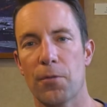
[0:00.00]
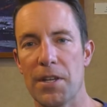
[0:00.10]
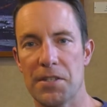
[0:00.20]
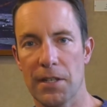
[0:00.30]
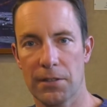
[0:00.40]
for
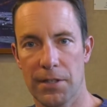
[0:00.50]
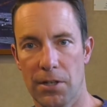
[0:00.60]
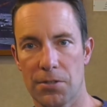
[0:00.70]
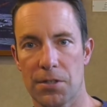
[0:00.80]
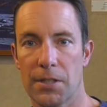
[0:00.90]
ACL
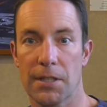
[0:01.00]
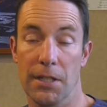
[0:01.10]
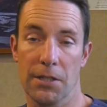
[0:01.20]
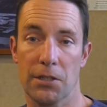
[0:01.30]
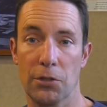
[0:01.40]
tears
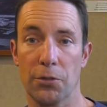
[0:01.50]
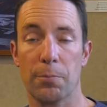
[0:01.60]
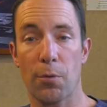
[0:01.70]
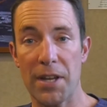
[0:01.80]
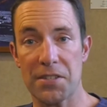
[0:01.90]
can
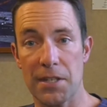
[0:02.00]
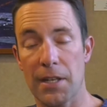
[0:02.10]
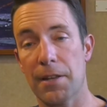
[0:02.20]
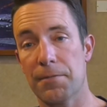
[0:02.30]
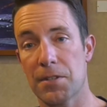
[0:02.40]
include
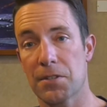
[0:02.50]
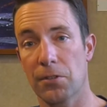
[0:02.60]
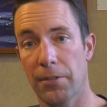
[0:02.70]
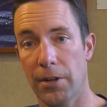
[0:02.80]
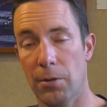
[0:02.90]
bracing and
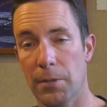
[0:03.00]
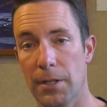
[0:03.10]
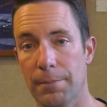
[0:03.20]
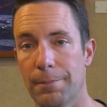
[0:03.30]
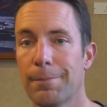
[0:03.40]
physical
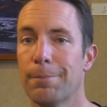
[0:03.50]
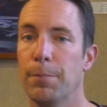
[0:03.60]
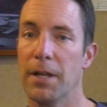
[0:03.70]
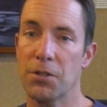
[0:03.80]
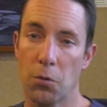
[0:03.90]
therapy
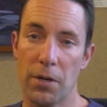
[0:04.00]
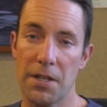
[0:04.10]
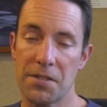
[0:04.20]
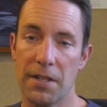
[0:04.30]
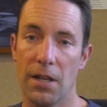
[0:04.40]
but a torn
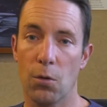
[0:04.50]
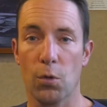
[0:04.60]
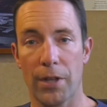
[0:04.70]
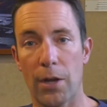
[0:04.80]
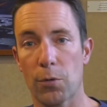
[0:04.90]
ACL
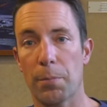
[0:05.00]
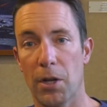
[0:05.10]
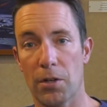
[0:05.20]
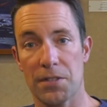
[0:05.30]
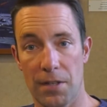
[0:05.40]
will not
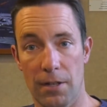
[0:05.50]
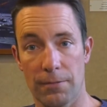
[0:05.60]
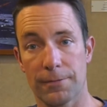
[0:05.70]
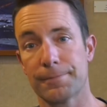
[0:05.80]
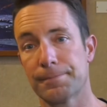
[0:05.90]
repair itself.